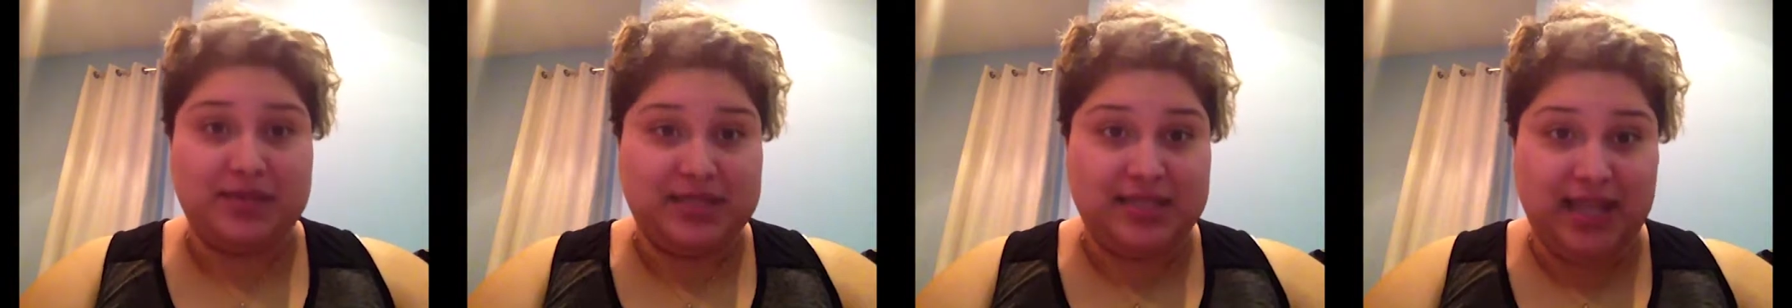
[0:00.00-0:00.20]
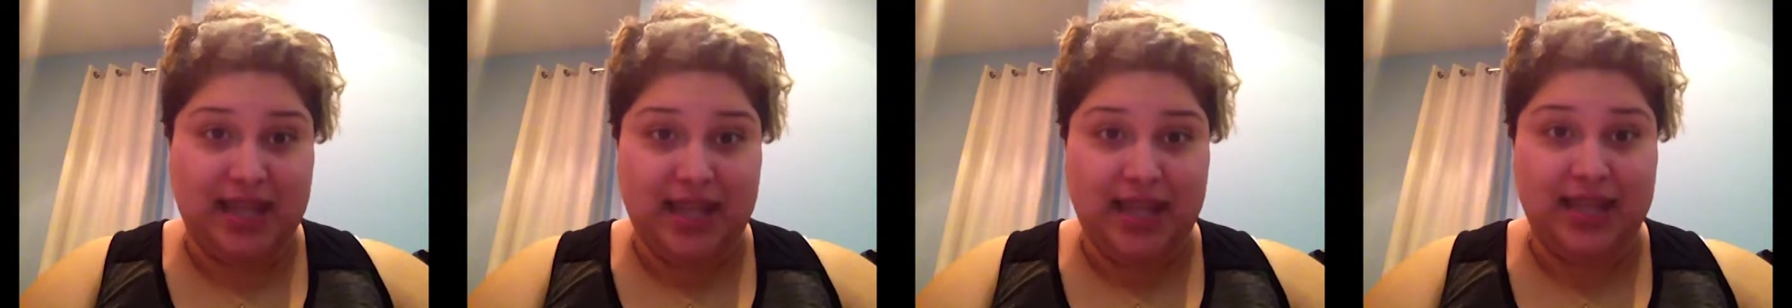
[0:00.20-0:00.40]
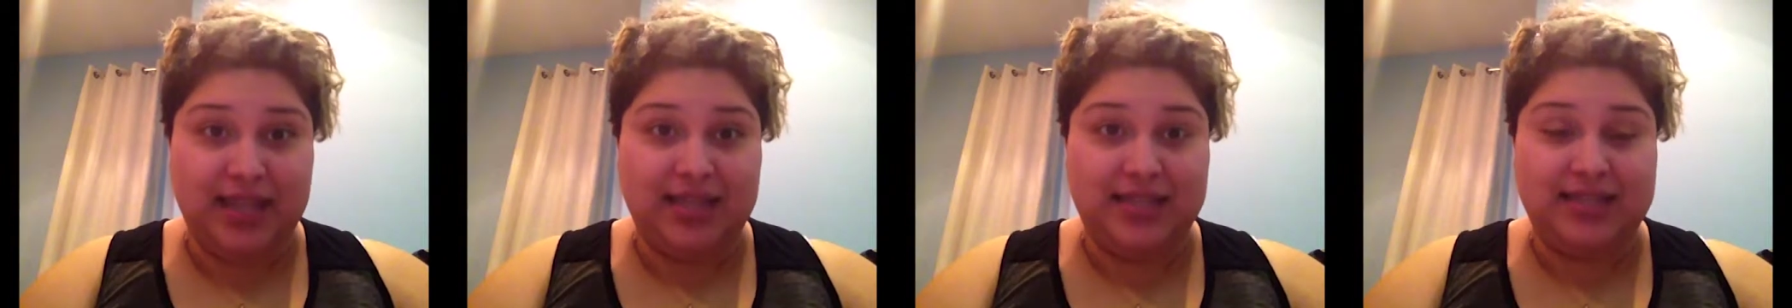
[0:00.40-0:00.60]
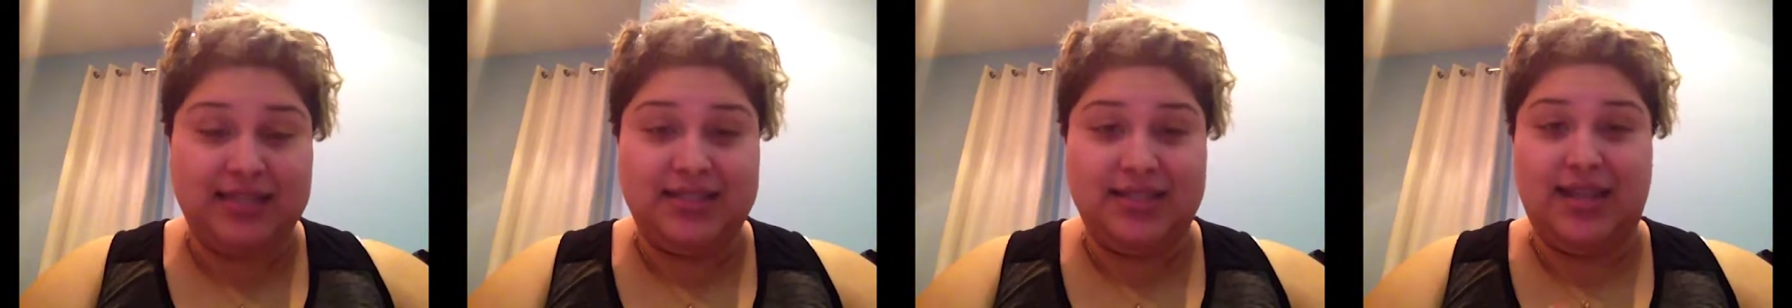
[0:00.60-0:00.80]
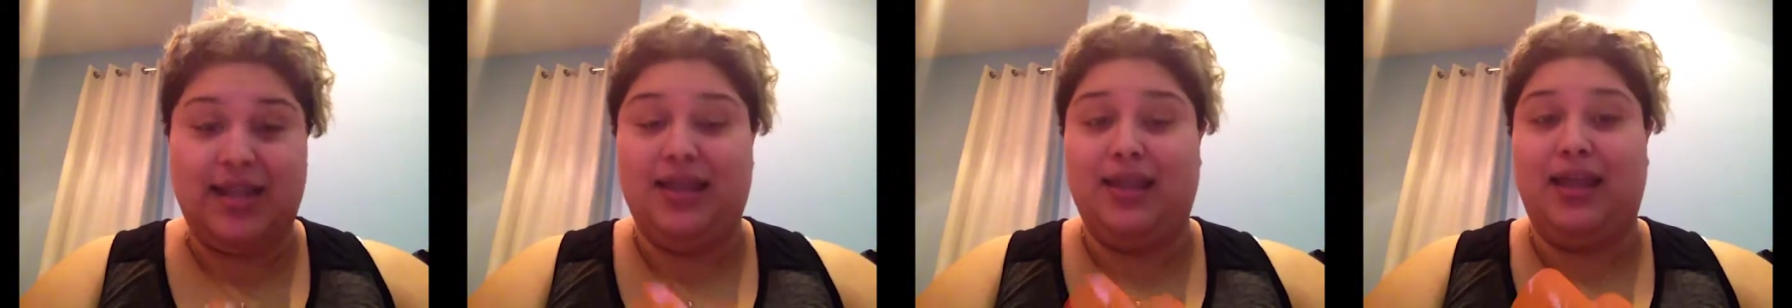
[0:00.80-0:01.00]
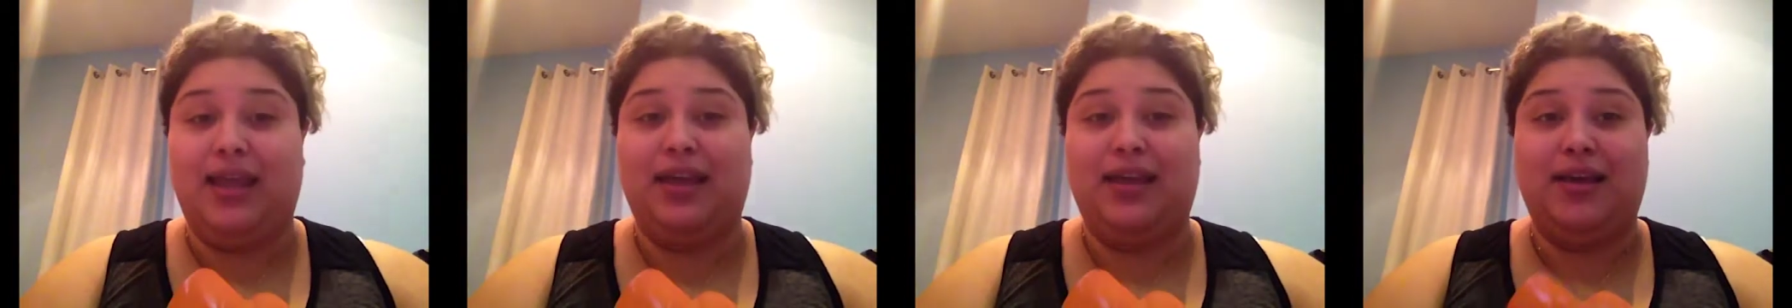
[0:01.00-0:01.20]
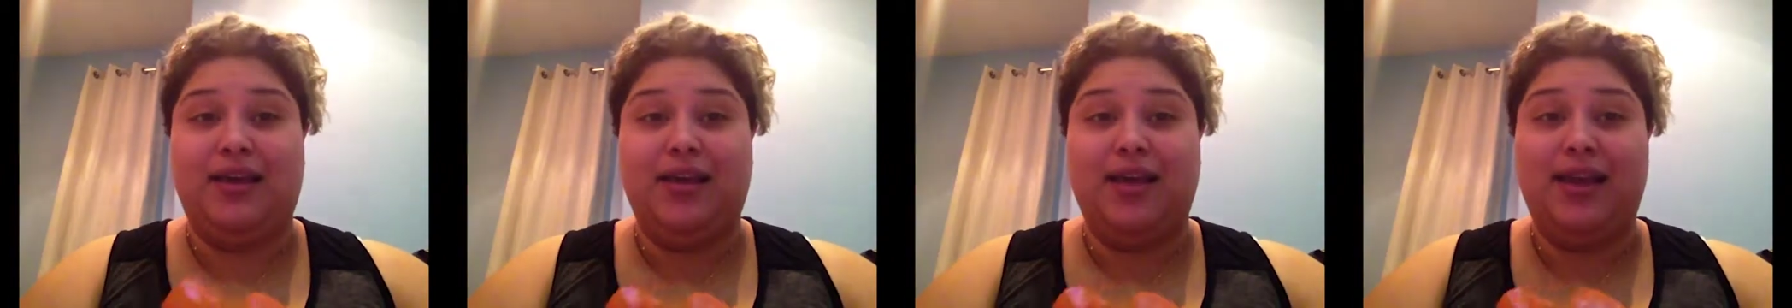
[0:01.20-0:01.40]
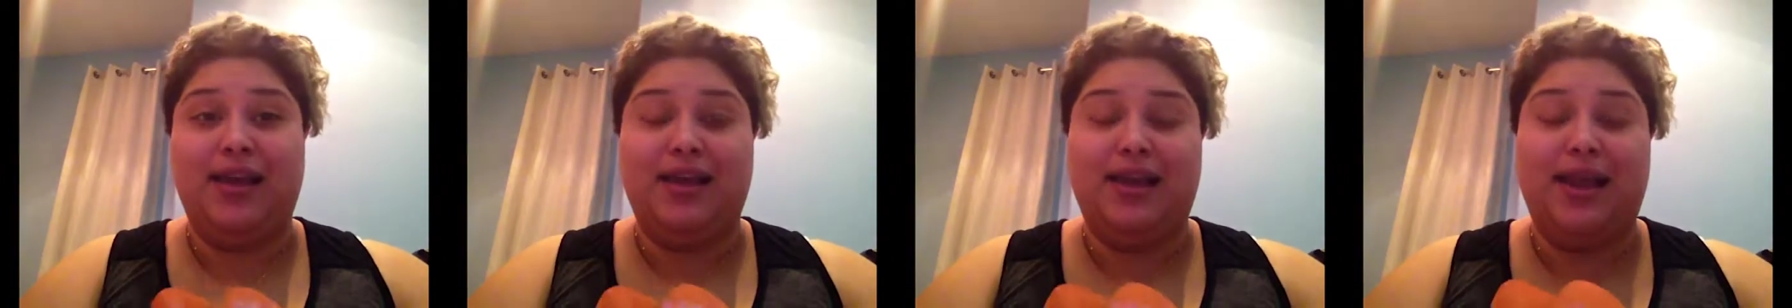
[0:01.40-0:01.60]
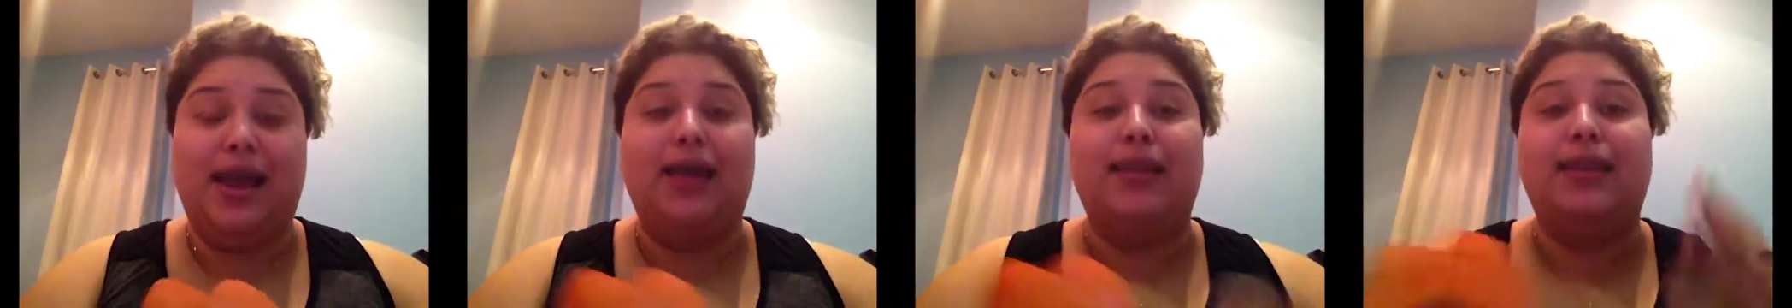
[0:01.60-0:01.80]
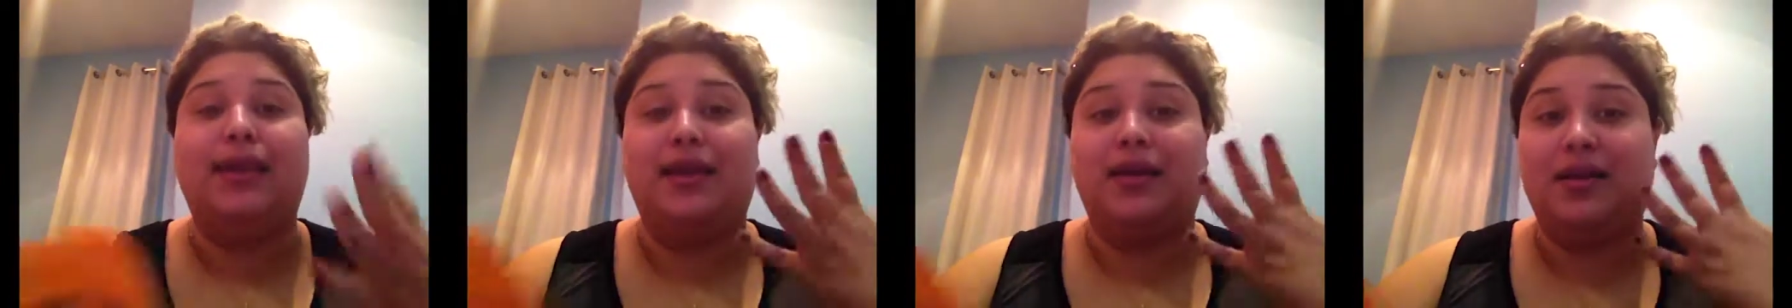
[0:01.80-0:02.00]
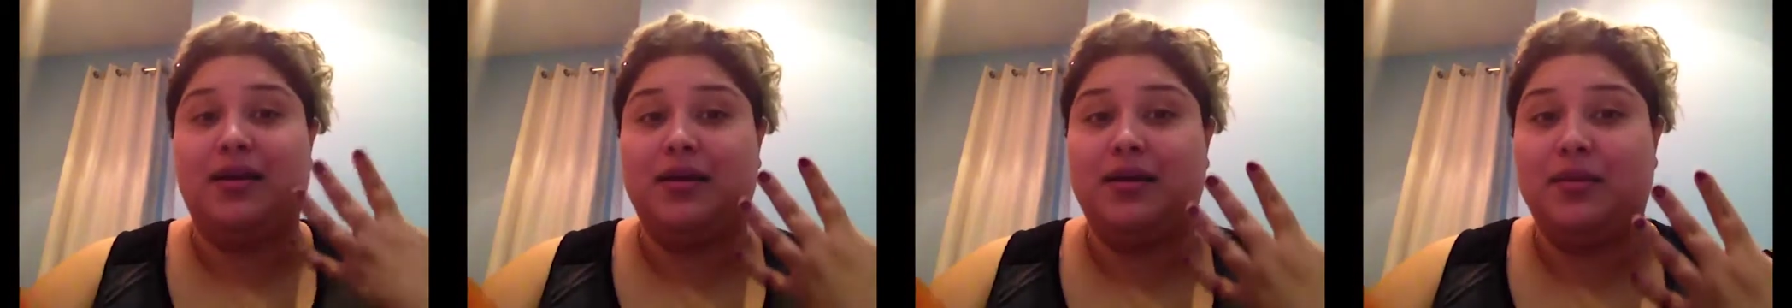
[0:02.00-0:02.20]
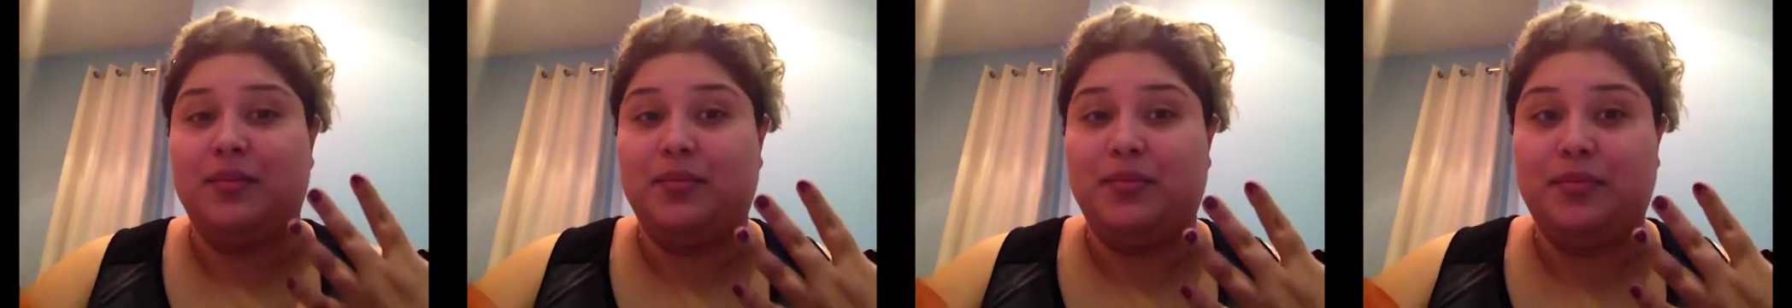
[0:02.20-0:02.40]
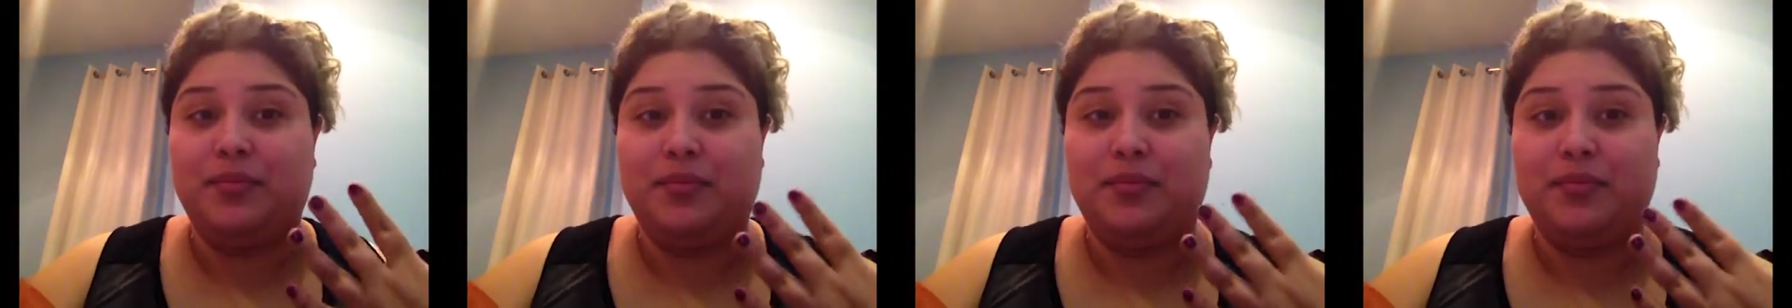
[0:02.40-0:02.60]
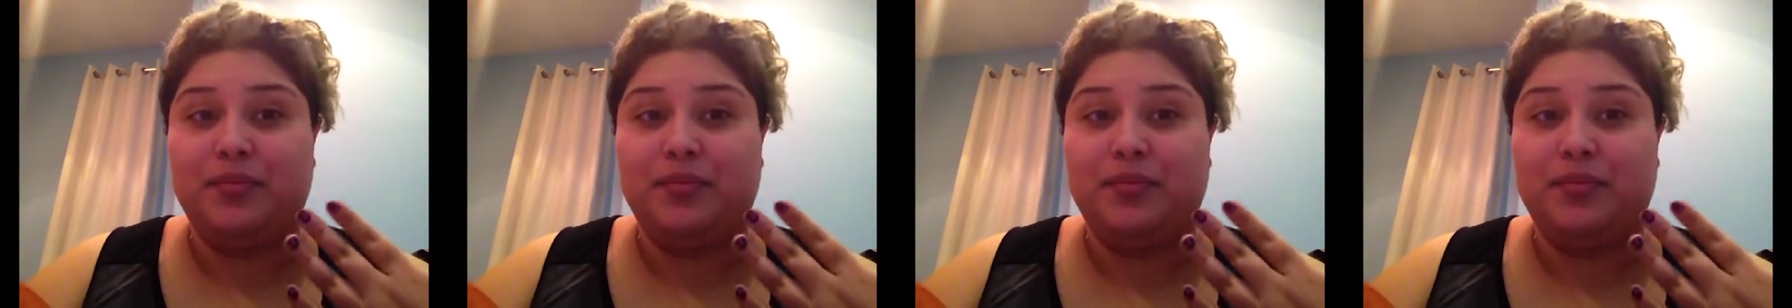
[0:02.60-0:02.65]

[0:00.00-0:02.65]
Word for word: to pop zits and like not like